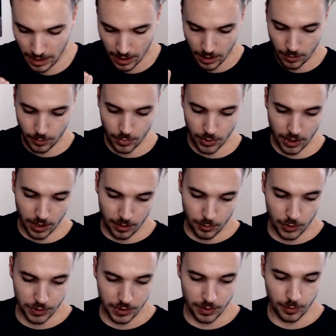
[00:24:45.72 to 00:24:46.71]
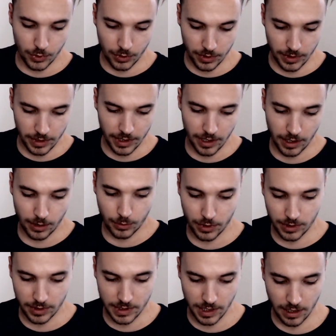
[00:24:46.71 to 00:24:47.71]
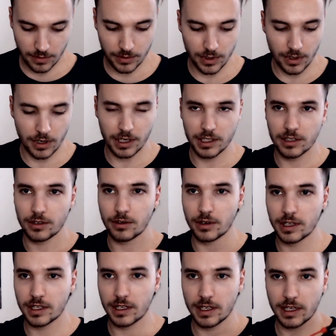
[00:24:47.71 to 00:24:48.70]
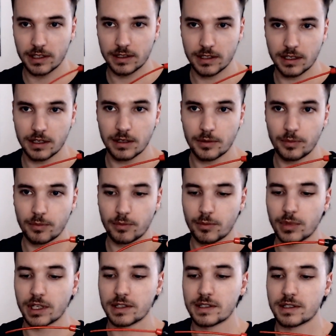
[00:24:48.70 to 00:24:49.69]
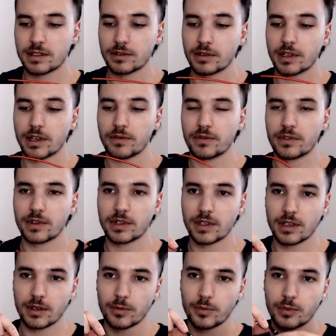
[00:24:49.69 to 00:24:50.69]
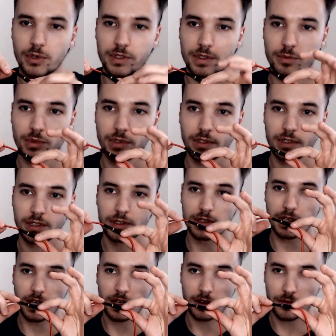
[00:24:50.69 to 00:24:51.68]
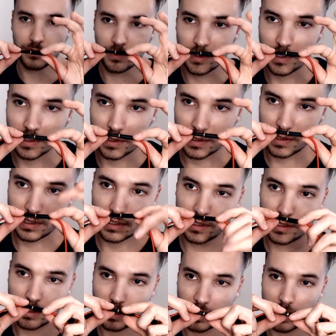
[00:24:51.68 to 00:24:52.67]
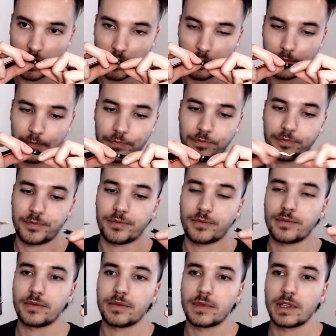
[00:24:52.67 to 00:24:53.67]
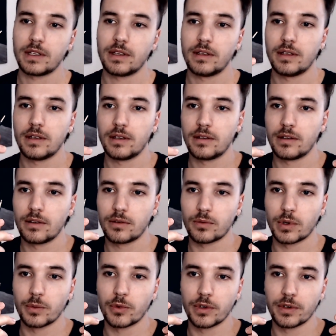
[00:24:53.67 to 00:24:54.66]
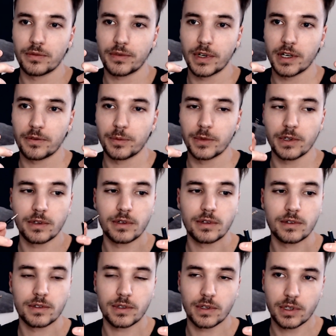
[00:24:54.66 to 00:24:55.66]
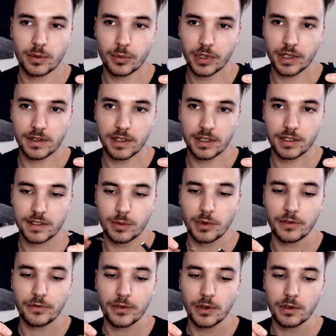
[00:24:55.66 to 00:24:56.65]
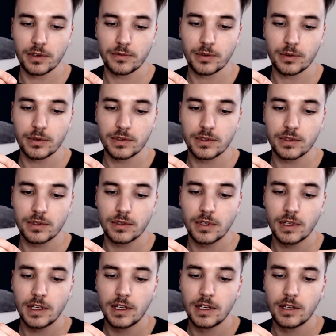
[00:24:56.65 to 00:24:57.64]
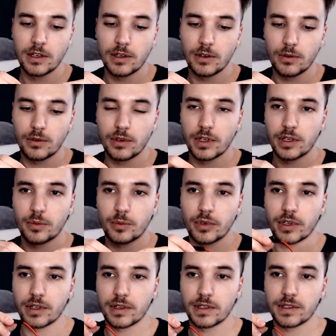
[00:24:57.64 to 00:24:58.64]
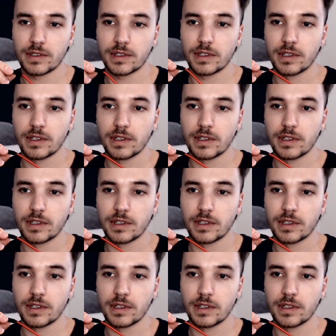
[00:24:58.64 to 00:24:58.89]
but most importantly, I wanted to have a 90-degree connector, but still have the possibility to have this 3.5mm. So I can plug that into my phone if I want to, or I can plug this in like